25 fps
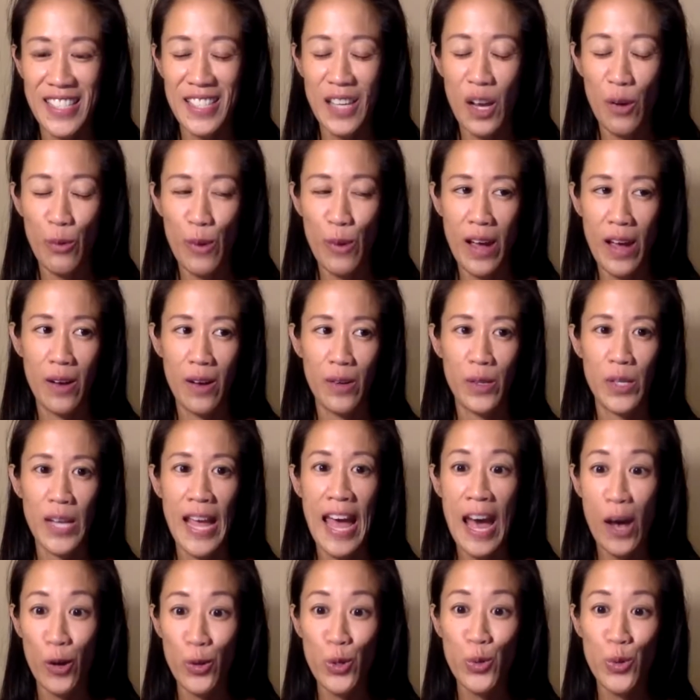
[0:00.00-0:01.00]
around
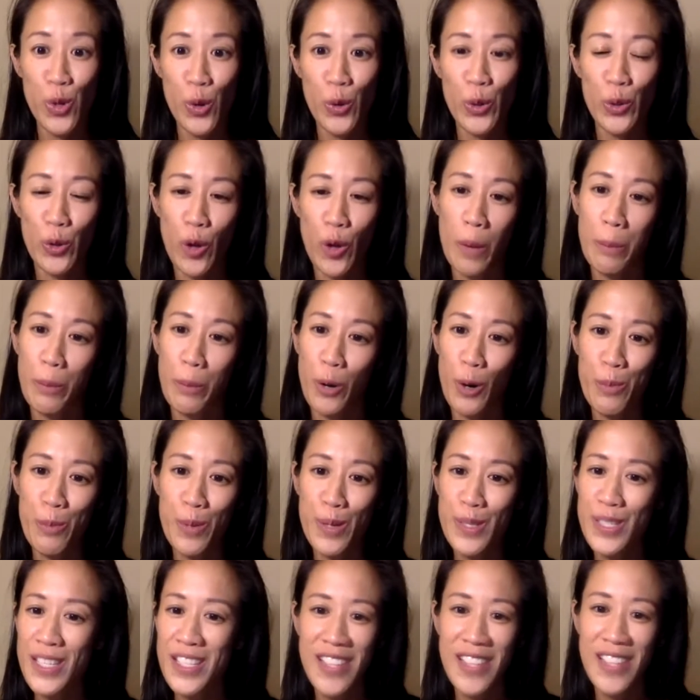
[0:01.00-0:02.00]
how you know you're on
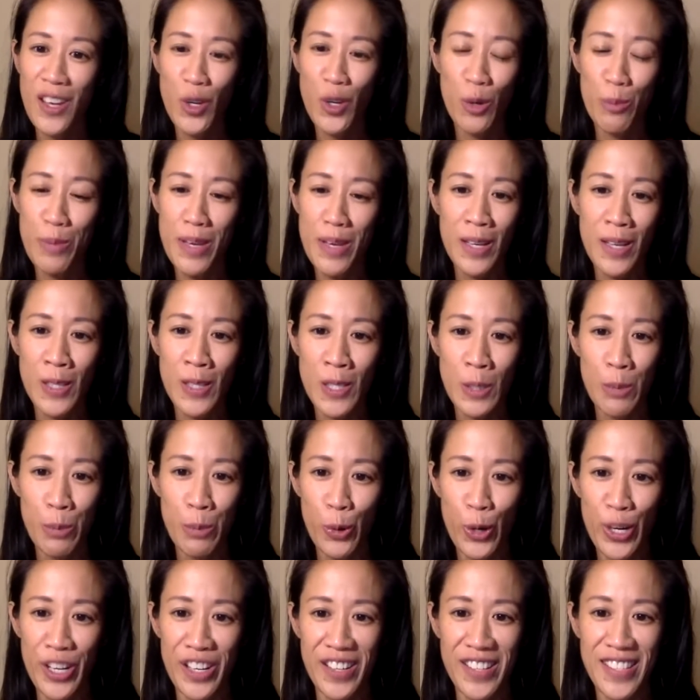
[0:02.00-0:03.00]
purpose is that you're being
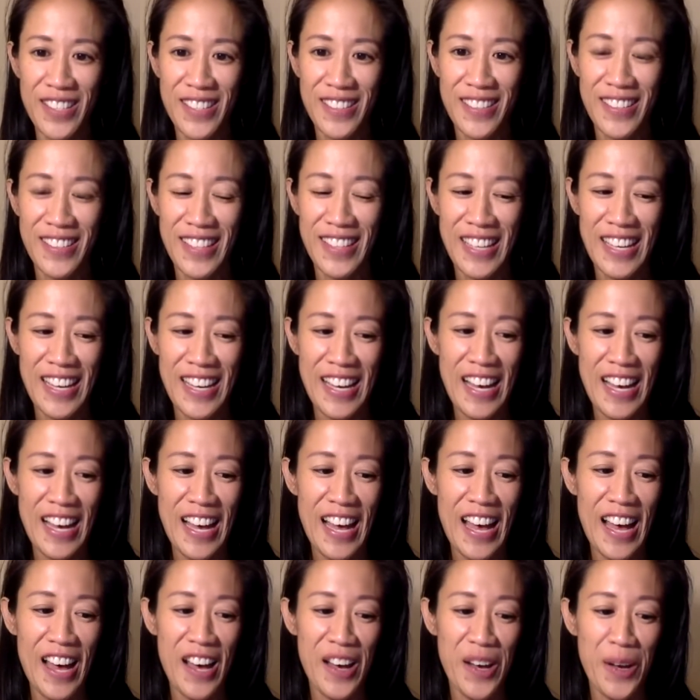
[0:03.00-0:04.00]
supported,
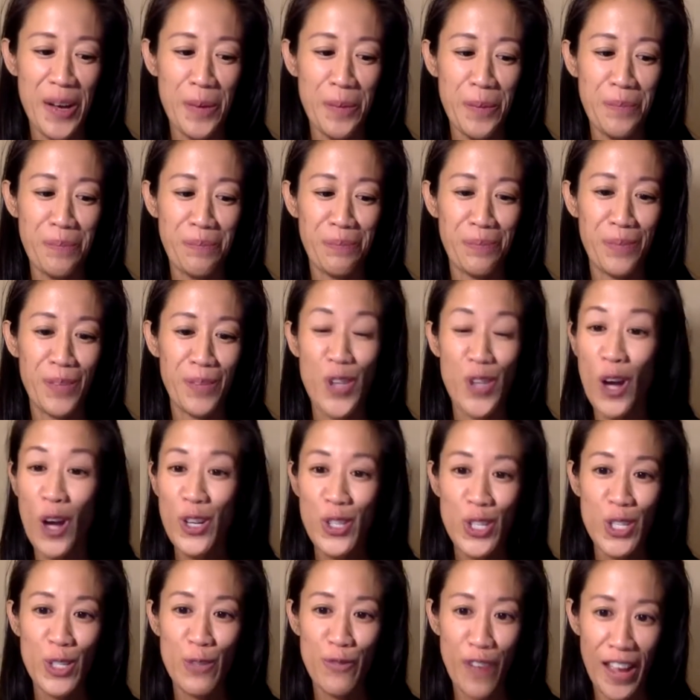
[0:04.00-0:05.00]
not
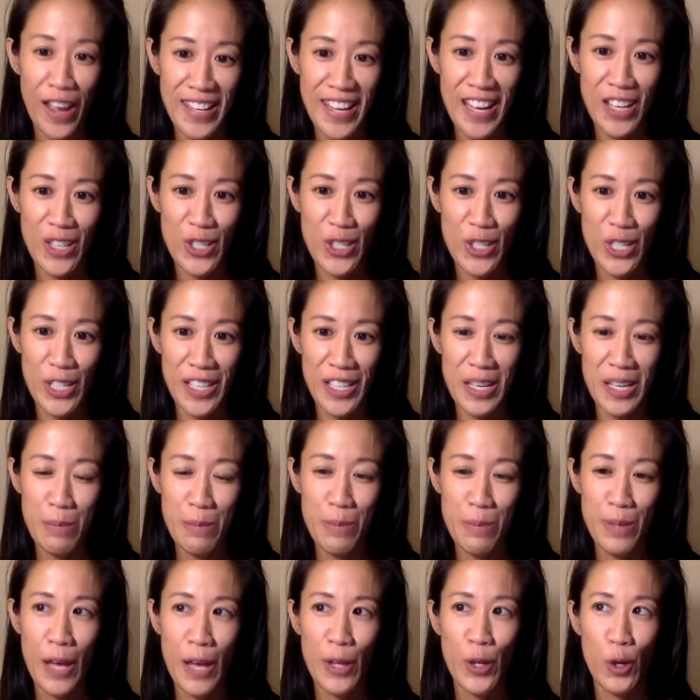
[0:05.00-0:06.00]
just financially, but
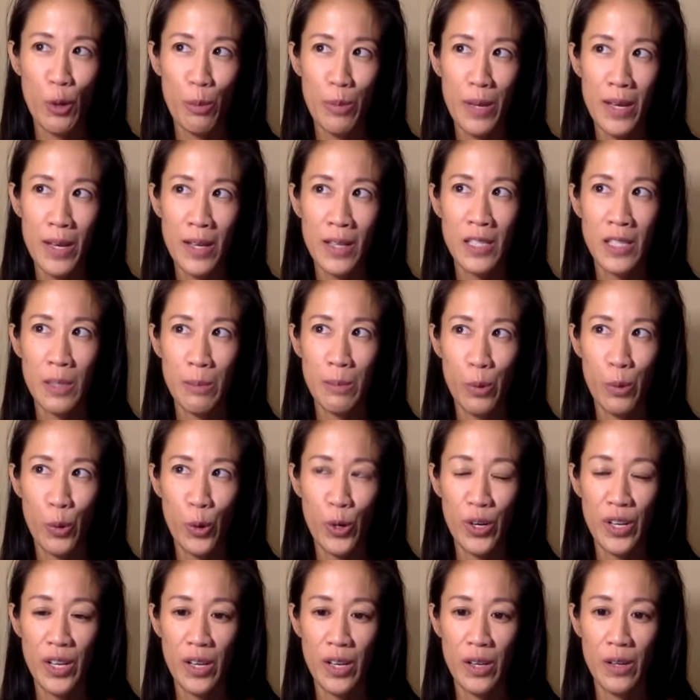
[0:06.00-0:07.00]
that you're being
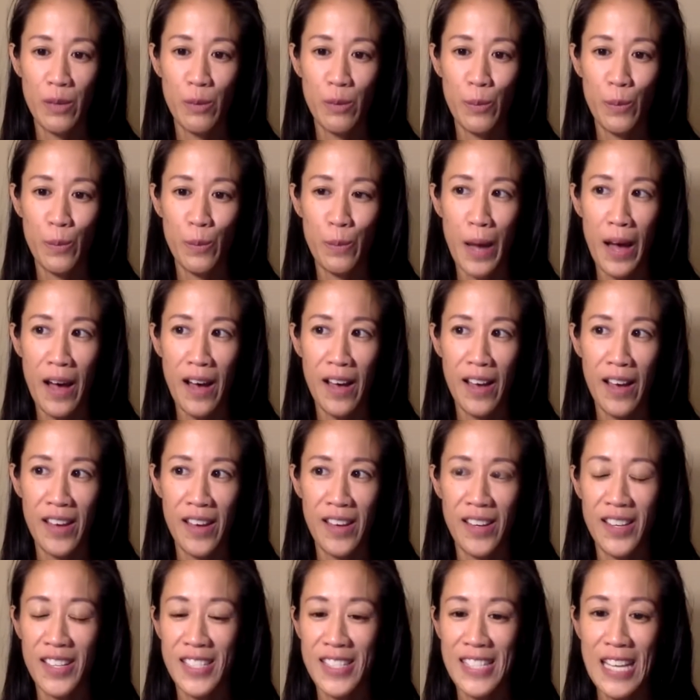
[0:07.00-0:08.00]
supported by
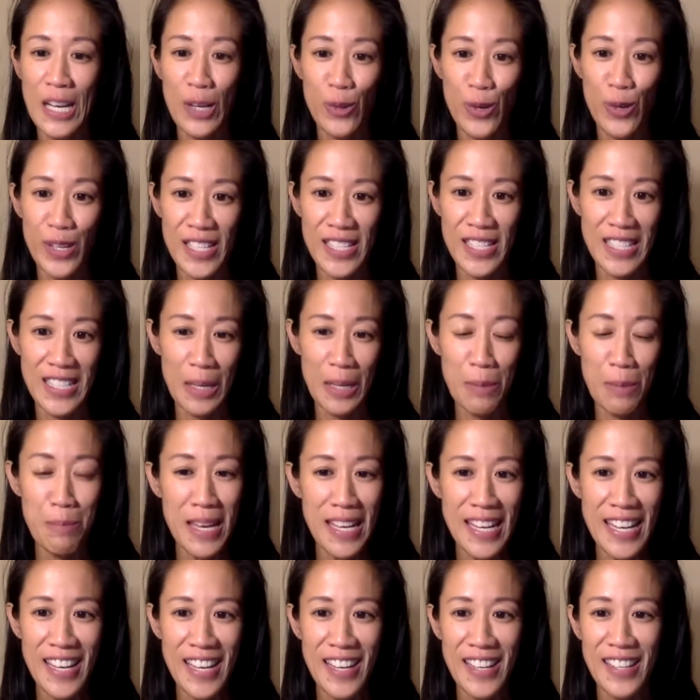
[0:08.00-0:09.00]
synchronistic
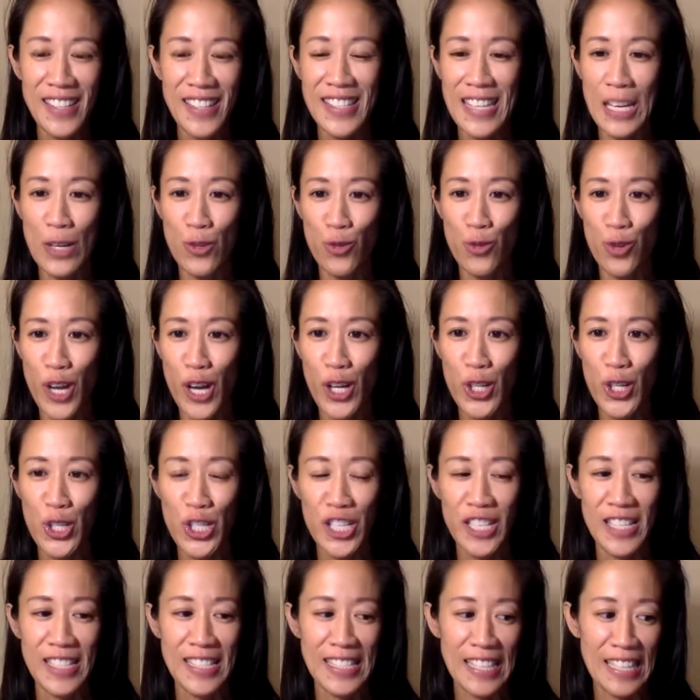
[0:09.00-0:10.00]
meetings,
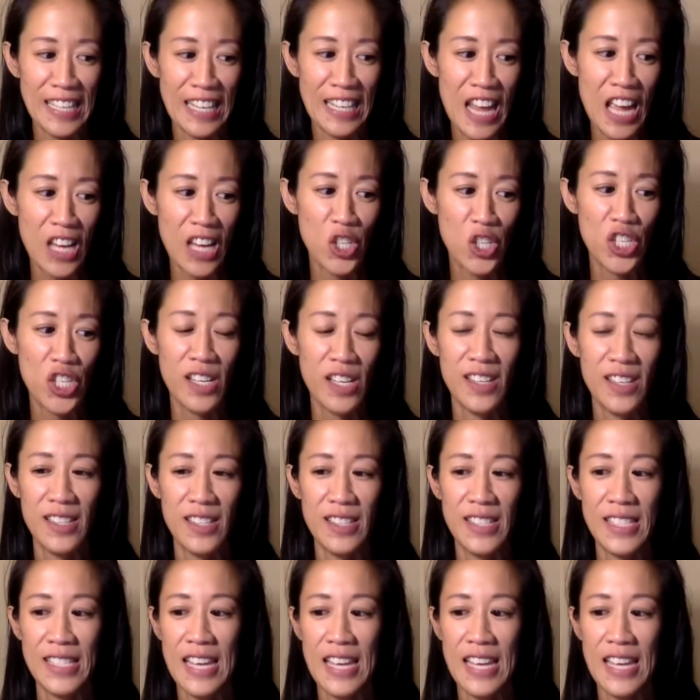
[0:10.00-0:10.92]
introductions, connections,